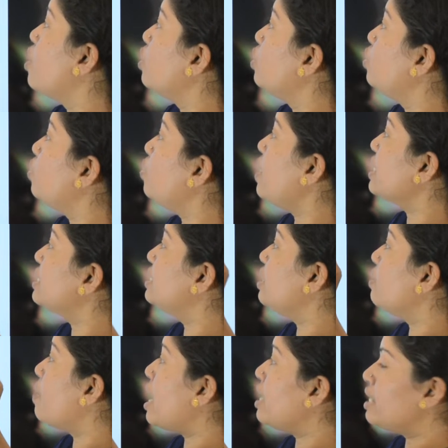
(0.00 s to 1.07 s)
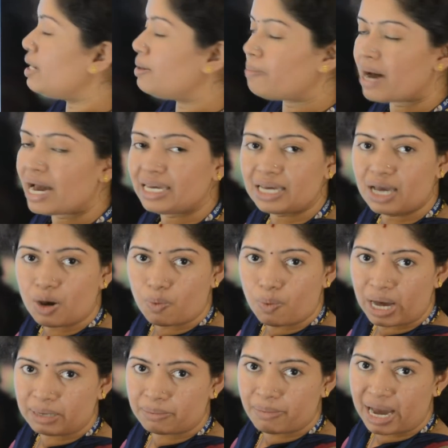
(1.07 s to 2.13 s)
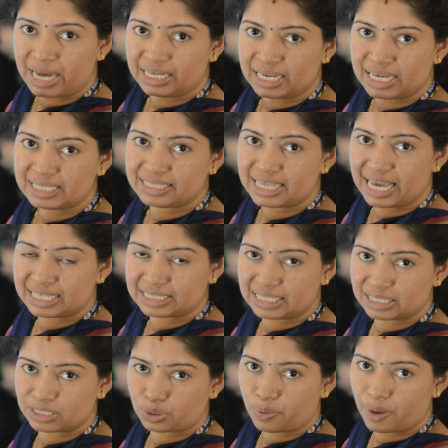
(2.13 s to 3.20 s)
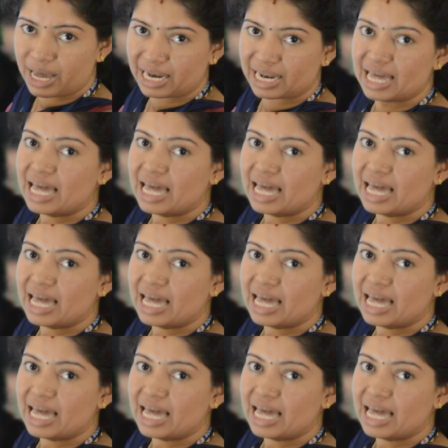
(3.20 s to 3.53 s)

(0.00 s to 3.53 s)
2x divided by 1 minus x square.